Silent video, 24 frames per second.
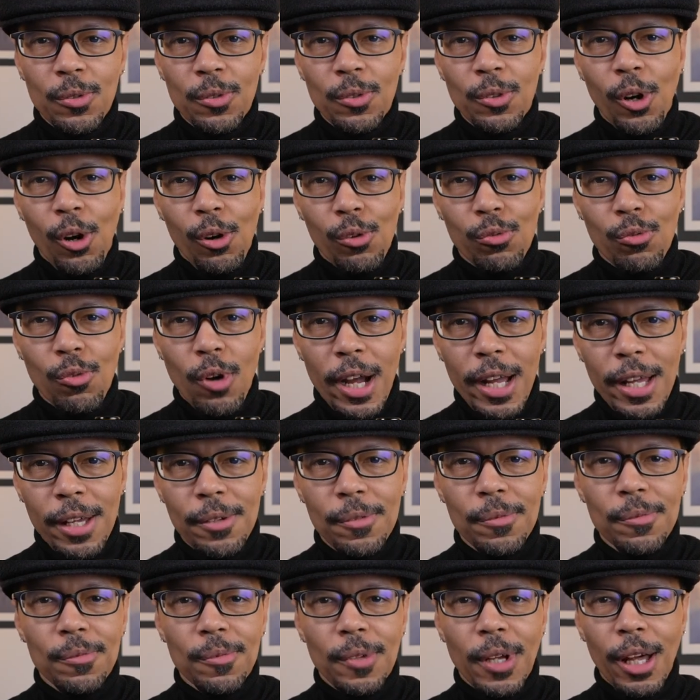All
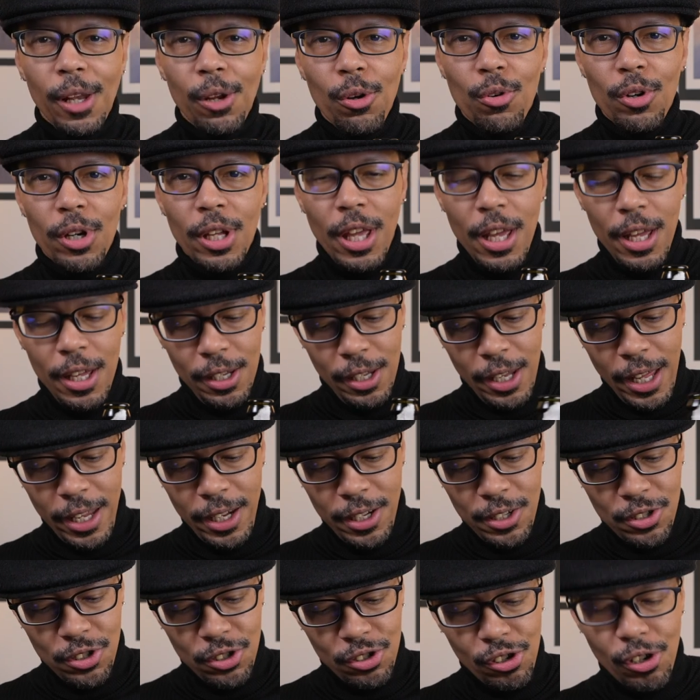right. Hello again,
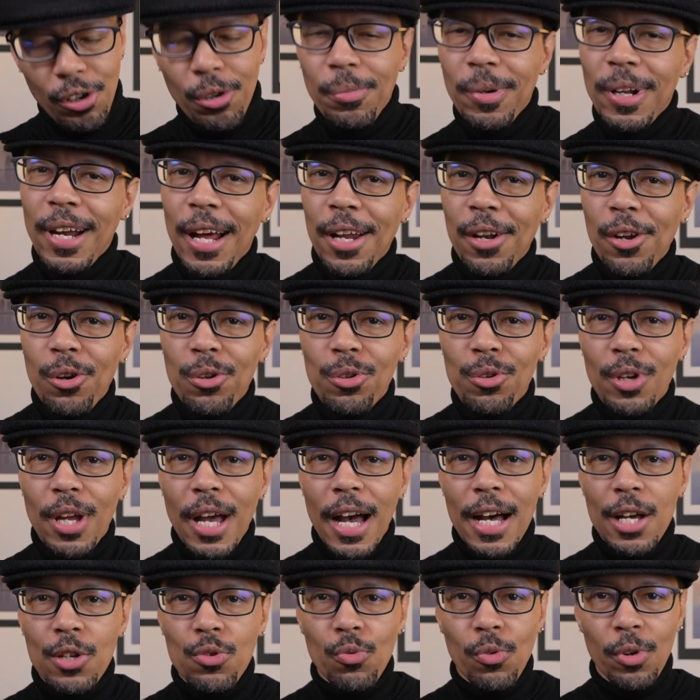ladies and gentlemen. I know you
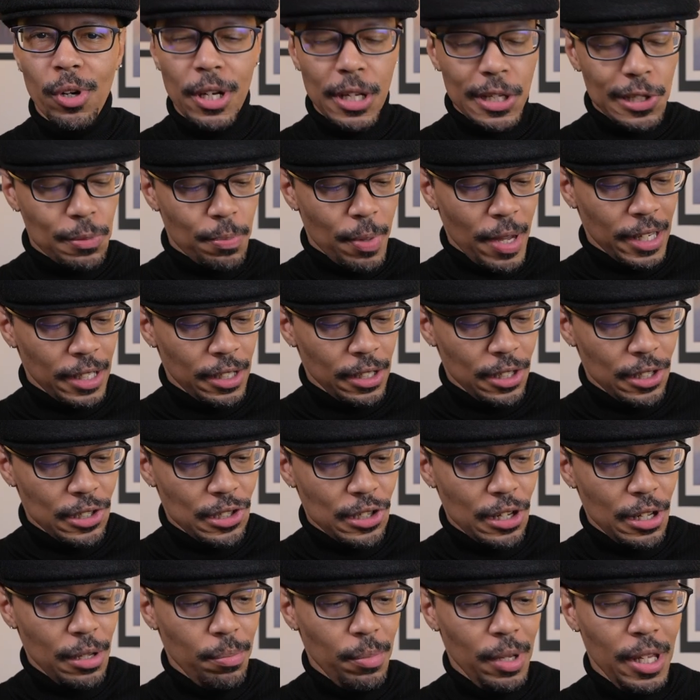guys weren't expecting to
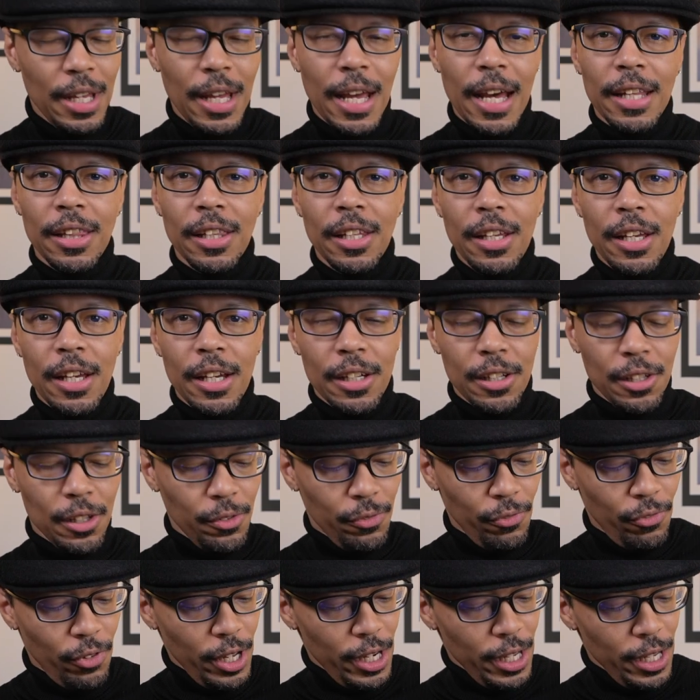see me at the end of the
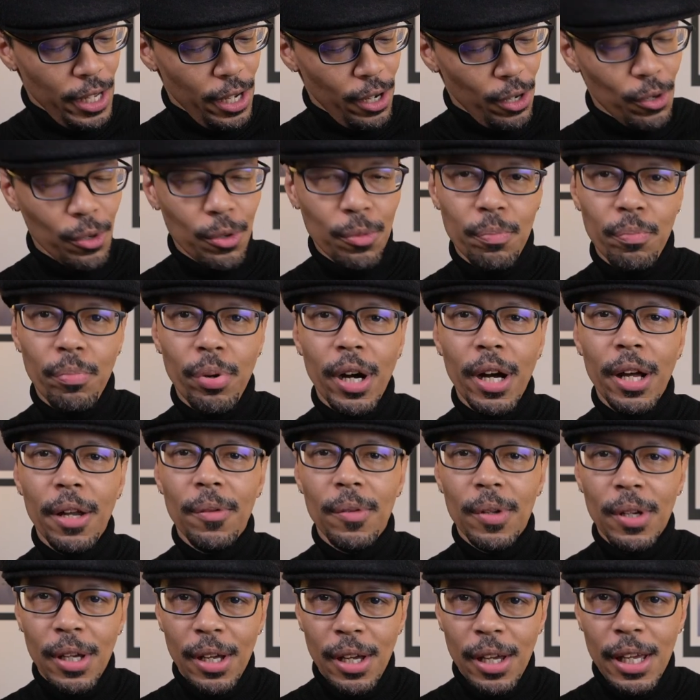video, but
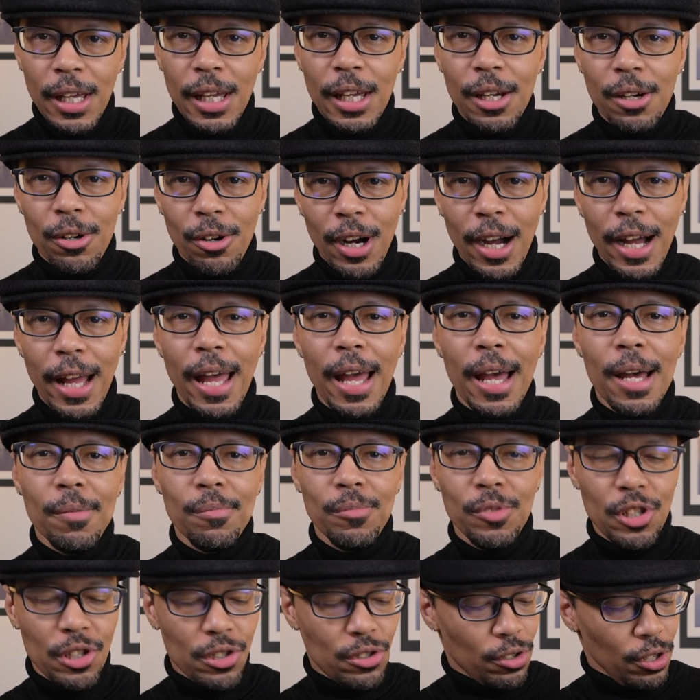here I am
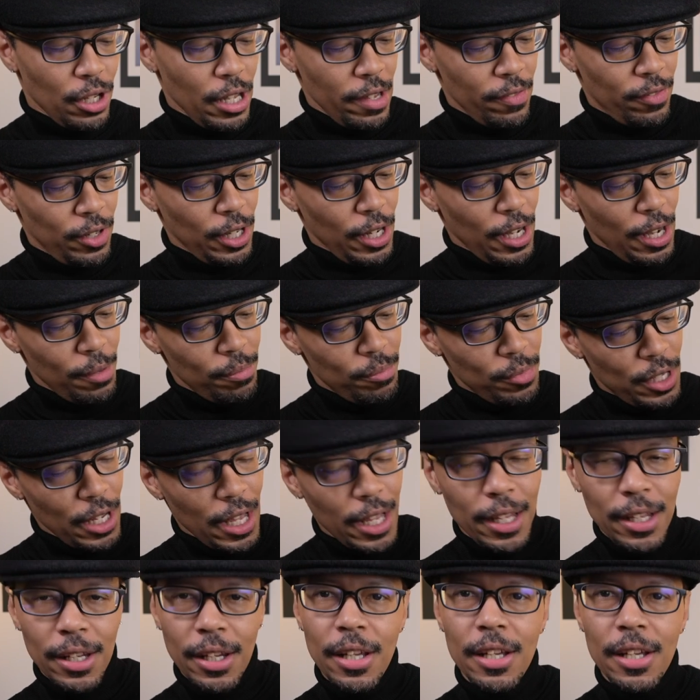just to give an update.